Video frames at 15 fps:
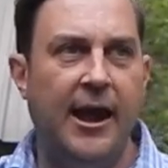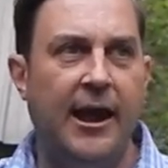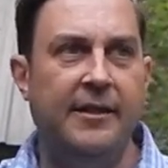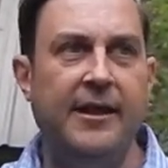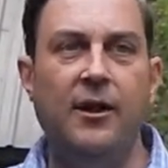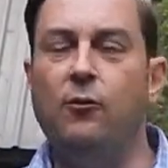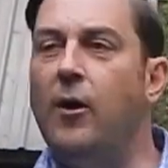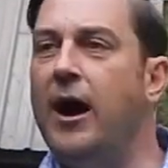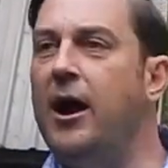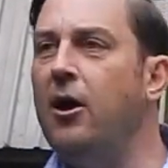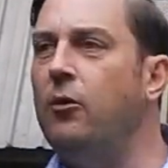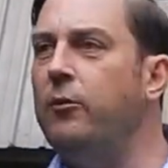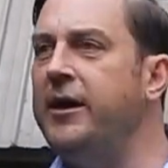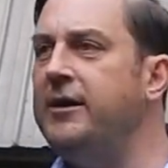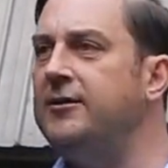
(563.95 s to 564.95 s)
And then why
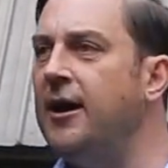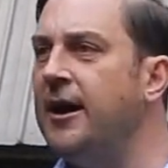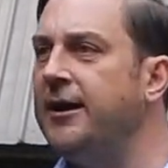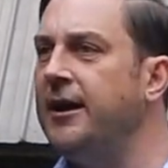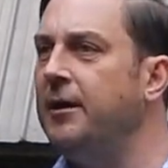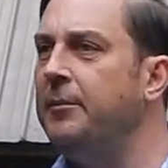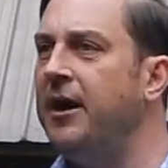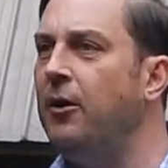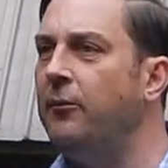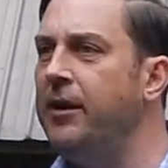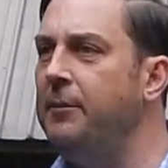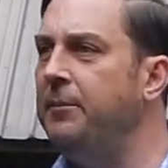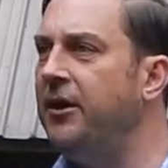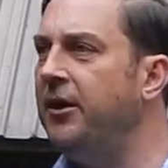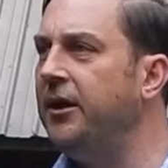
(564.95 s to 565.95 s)
aren't we talking about
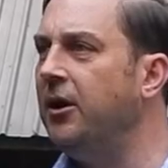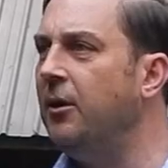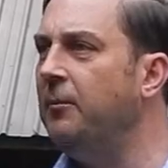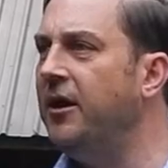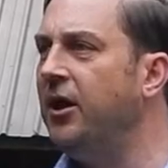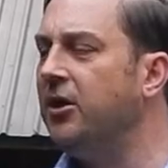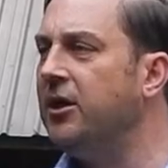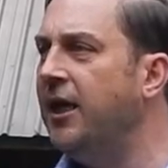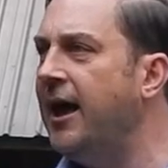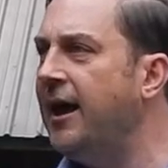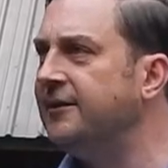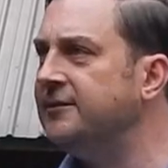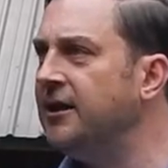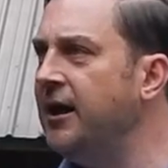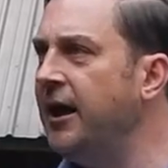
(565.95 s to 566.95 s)
rebuilding our middle
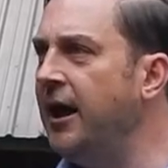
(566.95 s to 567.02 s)
class?